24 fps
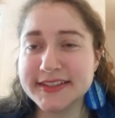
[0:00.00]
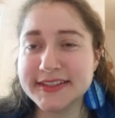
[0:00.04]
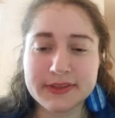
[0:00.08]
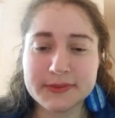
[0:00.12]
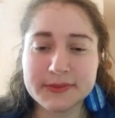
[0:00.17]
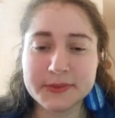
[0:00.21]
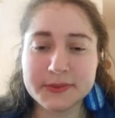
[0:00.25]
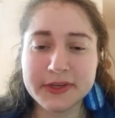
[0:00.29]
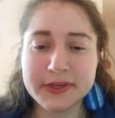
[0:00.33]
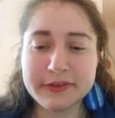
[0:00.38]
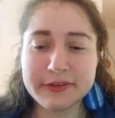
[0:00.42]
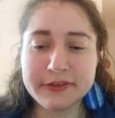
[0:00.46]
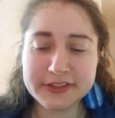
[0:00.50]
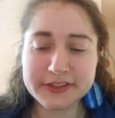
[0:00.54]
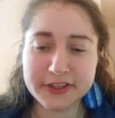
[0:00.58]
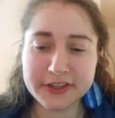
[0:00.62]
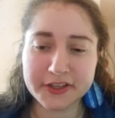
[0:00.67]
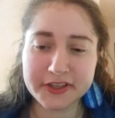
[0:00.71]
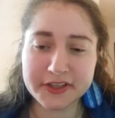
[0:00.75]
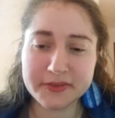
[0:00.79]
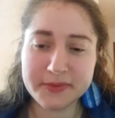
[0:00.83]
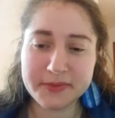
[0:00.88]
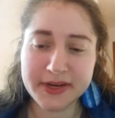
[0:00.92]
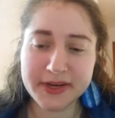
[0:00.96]
When I first
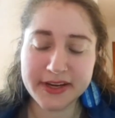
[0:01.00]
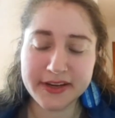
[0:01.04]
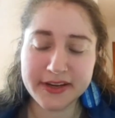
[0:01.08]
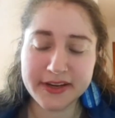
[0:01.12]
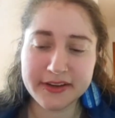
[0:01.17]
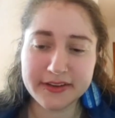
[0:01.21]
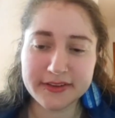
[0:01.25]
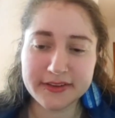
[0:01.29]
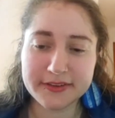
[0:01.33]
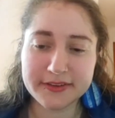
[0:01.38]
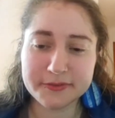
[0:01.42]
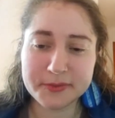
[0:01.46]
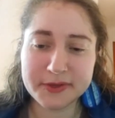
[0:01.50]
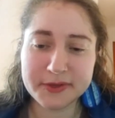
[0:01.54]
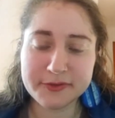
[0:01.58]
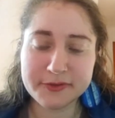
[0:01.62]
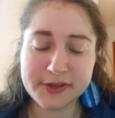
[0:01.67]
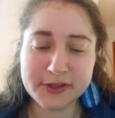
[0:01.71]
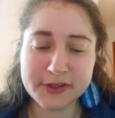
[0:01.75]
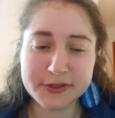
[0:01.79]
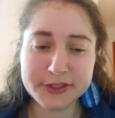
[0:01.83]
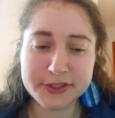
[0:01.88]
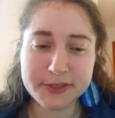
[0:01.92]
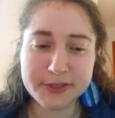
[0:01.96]
started my
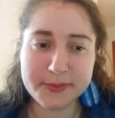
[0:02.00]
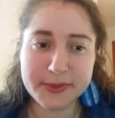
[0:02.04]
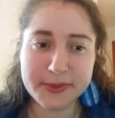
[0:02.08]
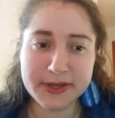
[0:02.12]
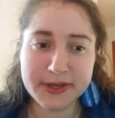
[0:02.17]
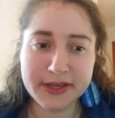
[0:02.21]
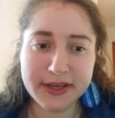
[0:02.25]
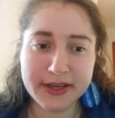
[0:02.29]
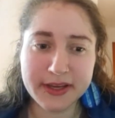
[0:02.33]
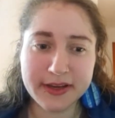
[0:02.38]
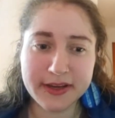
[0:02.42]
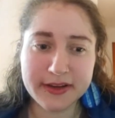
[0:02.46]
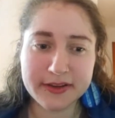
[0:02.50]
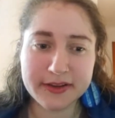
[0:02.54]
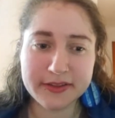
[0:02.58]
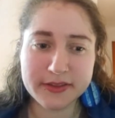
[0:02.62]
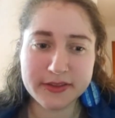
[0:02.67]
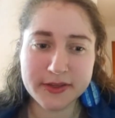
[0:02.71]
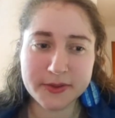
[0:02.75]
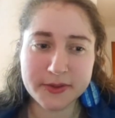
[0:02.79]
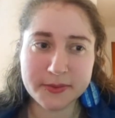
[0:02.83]
fellowship, there